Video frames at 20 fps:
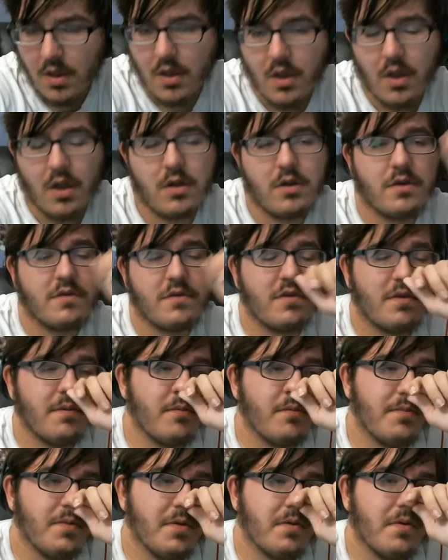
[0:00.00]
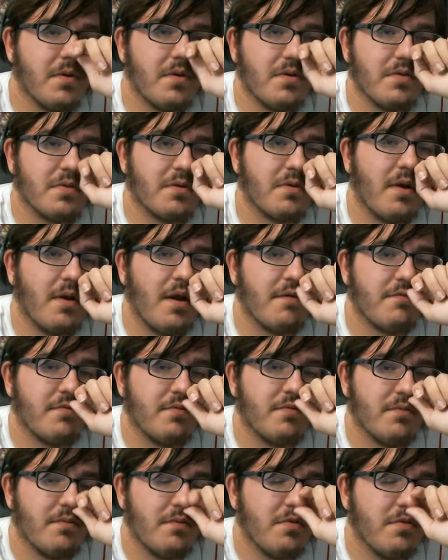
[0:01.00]
going on the craft...
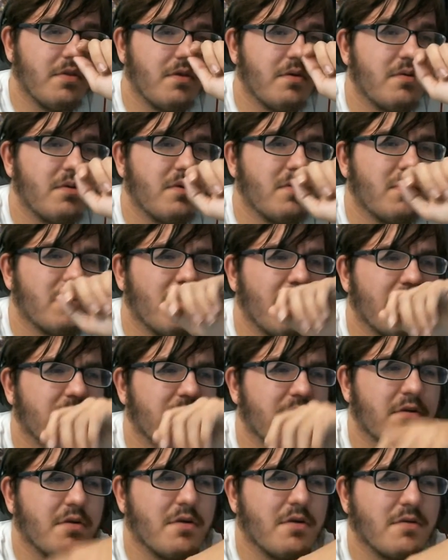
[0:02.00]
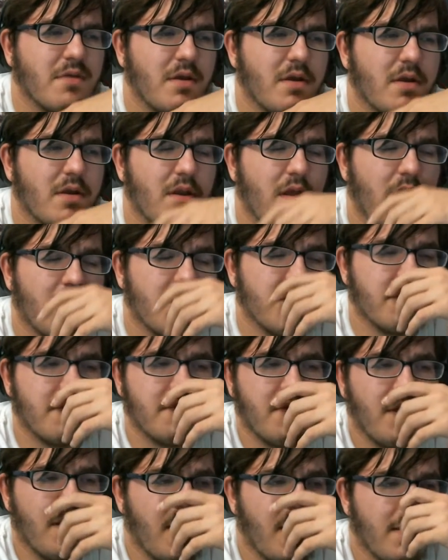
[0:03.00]
Well, no, not the Craft and Curious. I can honestly
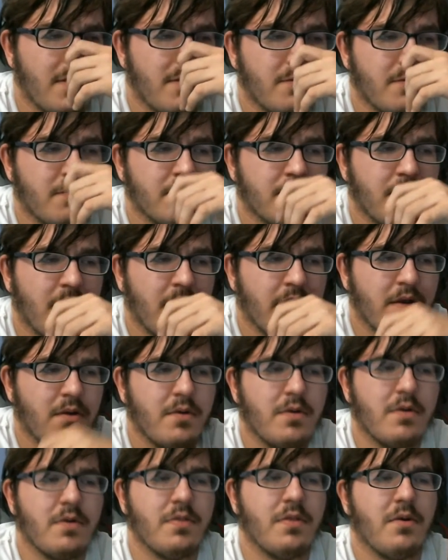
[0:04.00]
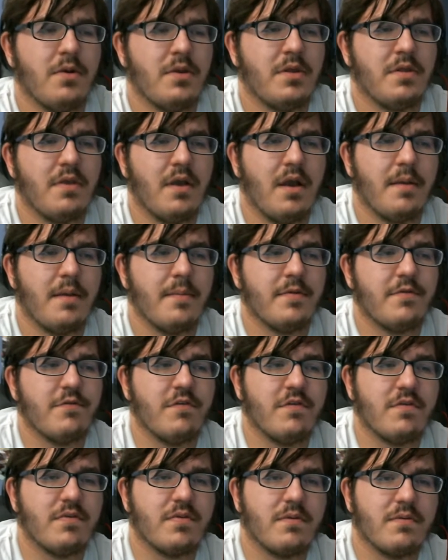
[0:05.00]
say I don't mind going on there anytime. It's
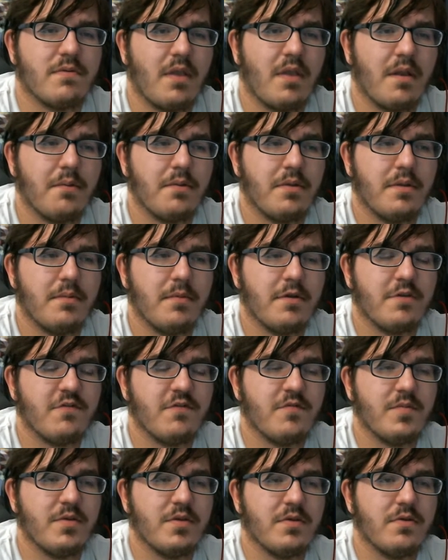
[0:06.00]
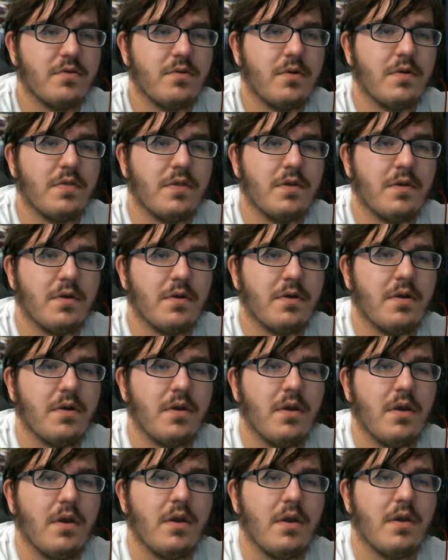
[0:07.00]
just, there's not really much for me to do on there,
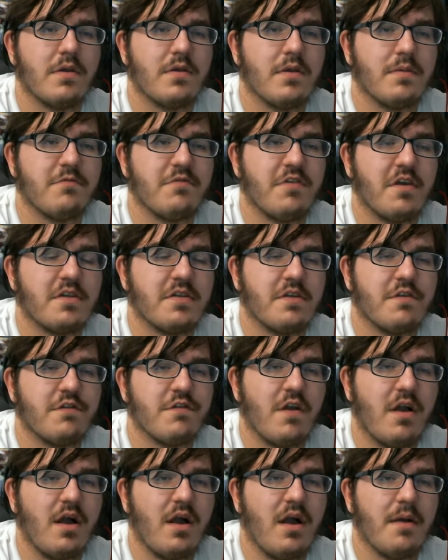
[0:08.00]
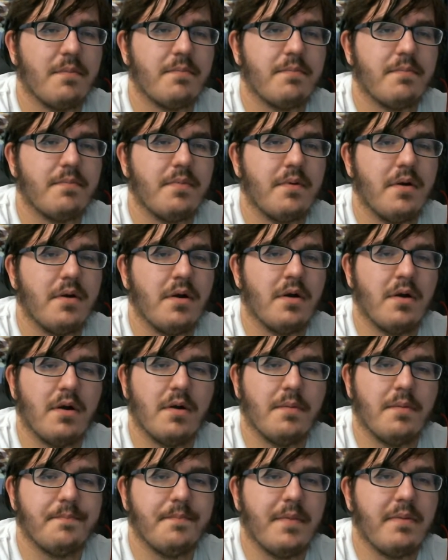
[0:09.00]
except check the shop,
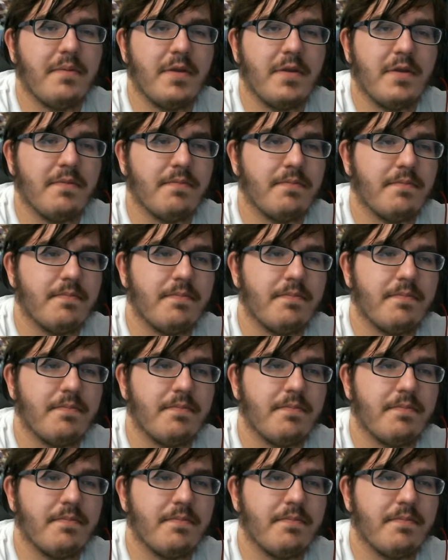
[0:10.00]
maybe